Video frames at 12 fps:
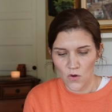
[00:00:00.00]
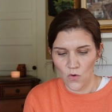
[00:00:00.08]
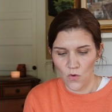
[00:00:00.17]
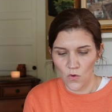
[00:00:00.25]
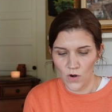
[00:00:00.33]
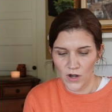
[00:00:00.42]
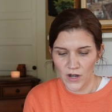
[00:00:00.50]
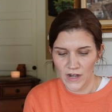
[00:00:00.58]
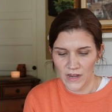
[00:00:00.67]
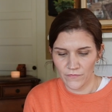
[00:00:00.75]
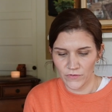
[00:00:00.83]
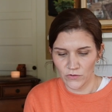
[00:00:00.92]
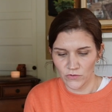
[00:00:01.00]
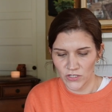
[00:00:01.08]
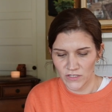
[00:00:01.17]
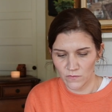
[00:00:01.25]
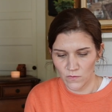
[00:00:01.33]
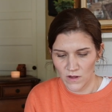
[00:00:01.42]
or if you
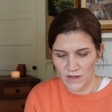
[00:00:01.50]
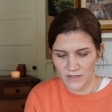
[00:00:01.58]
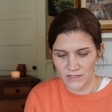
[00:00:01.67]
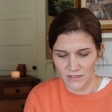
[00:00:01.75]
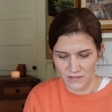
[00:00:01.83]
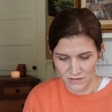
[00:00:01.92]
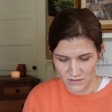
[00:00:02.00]
just want